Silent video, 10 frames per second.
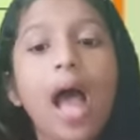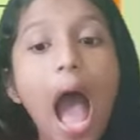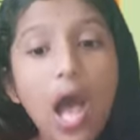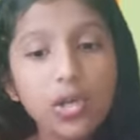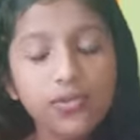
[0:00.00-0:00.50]

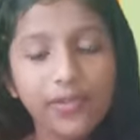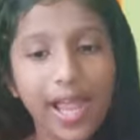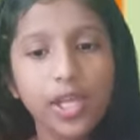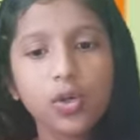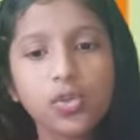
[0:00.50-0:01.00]

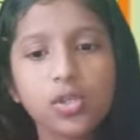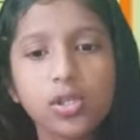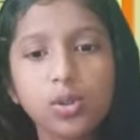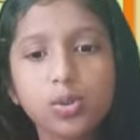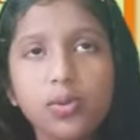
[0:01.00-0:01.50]
Housefly, you
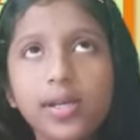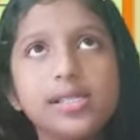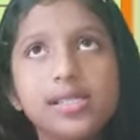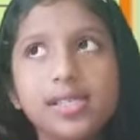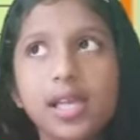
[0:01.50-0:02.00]

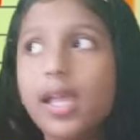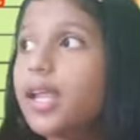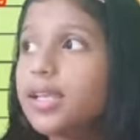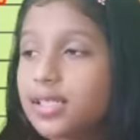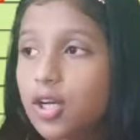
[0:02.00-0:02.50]
will see
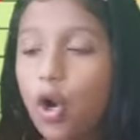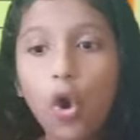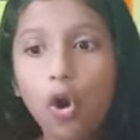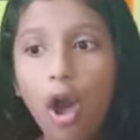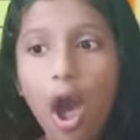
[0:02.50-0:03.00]
in
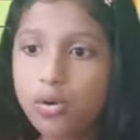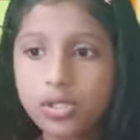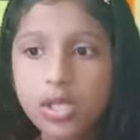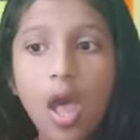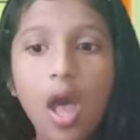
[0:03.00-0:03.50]
house,